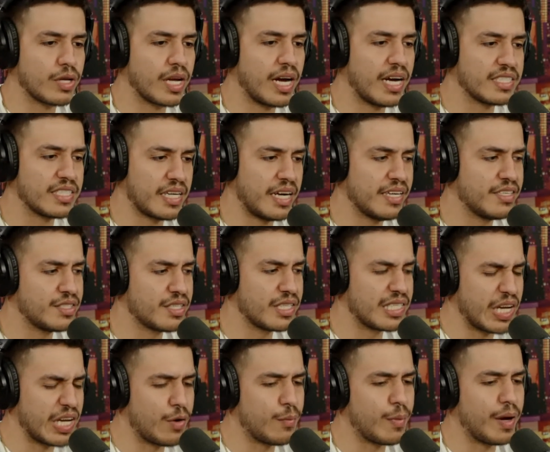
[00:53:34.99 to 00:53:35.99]
guys, and I used to
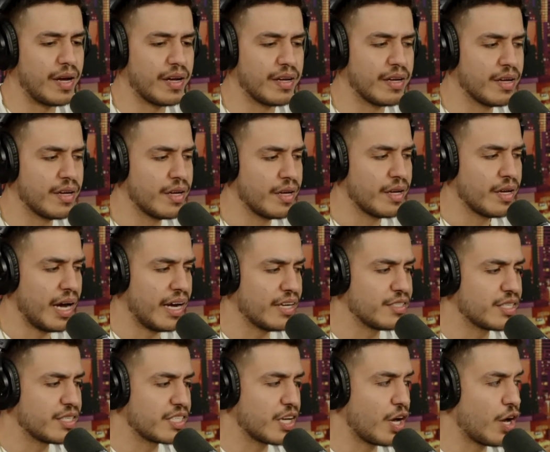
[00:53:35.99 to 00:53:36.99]

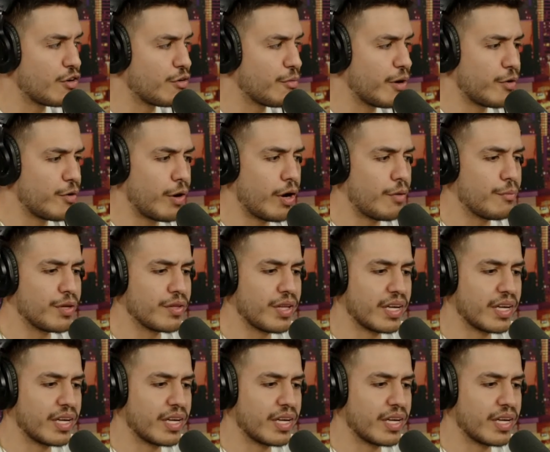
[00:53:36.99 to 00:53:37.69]
tell everybody around me,